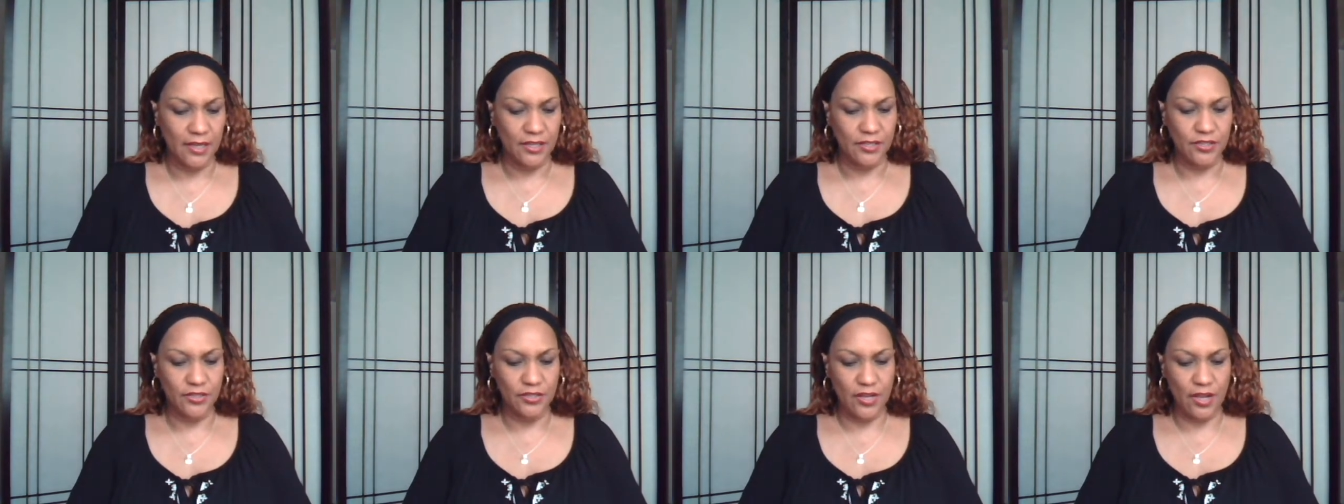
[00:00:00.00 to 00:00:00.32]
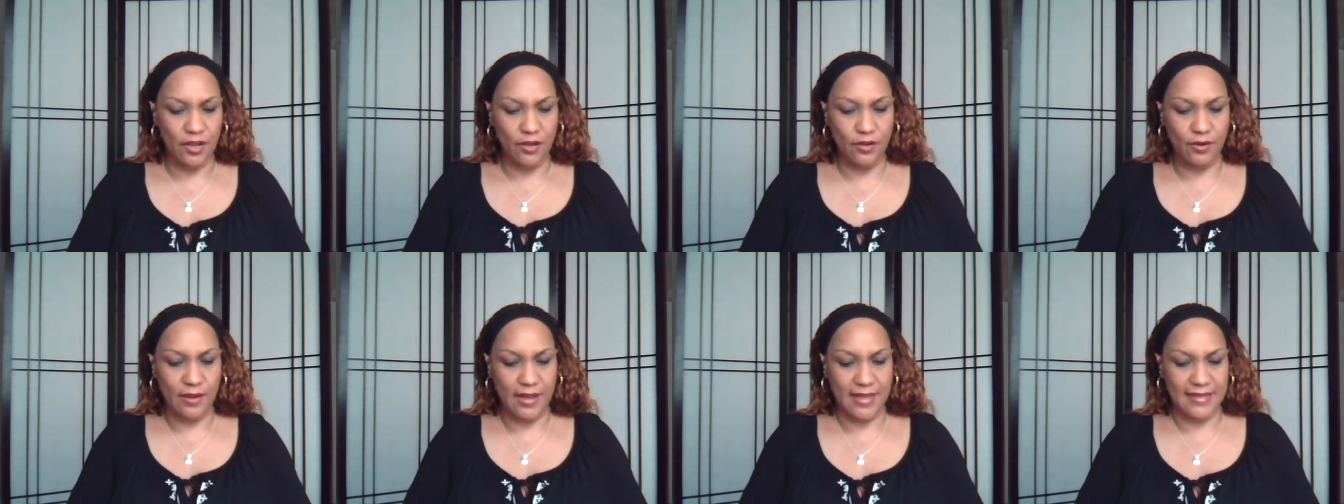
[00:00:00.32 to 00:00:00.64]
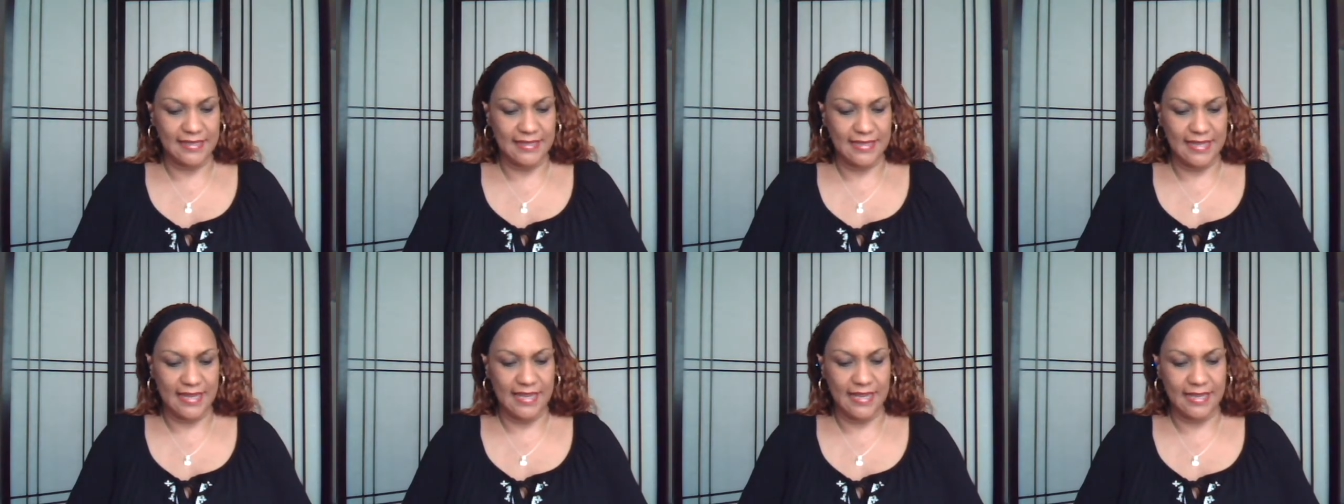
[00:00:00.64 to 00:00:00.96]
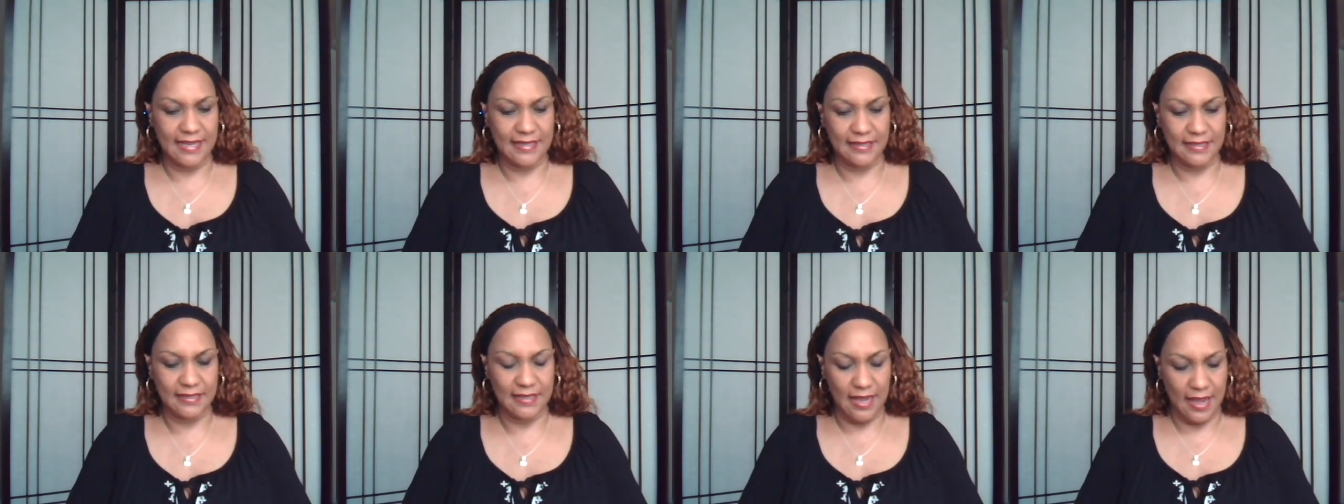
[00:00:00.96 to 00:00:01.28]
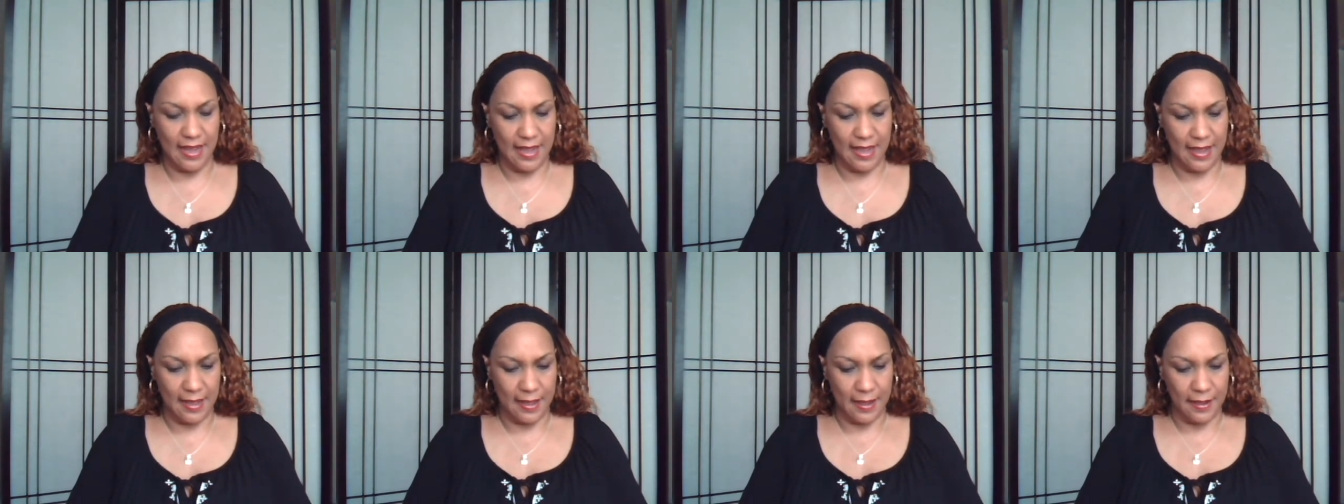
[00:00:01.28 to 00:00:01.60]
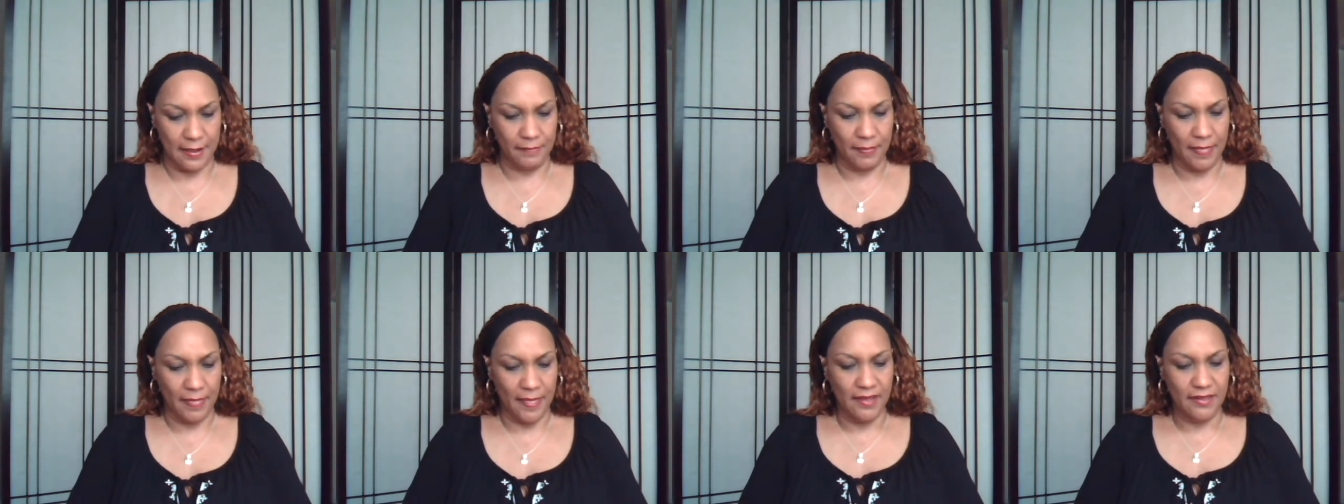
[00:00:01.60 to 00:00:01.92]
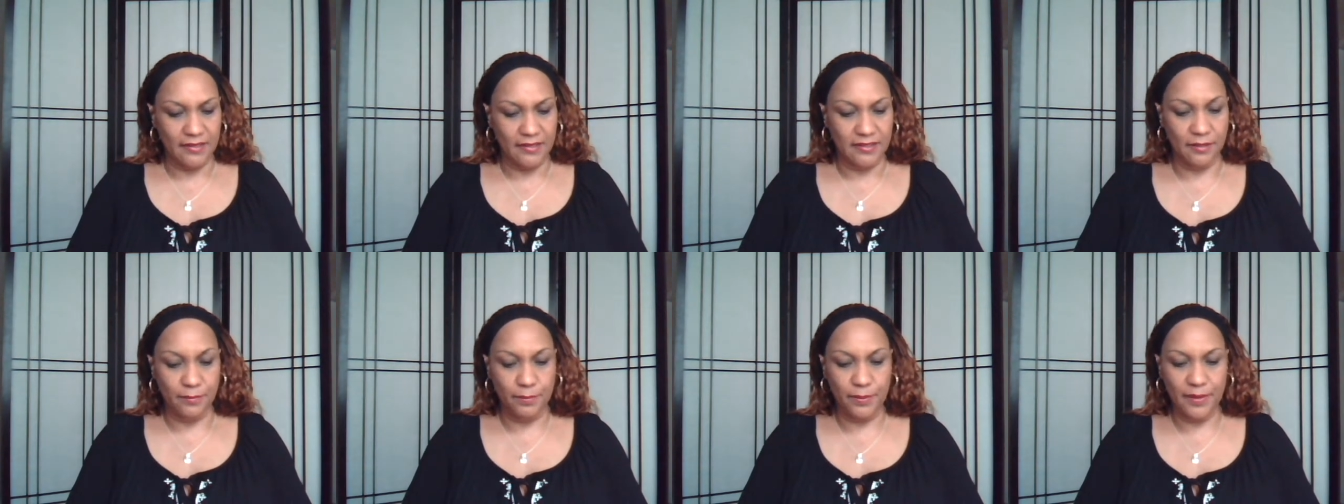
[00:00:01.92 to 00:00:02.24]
You know, I said the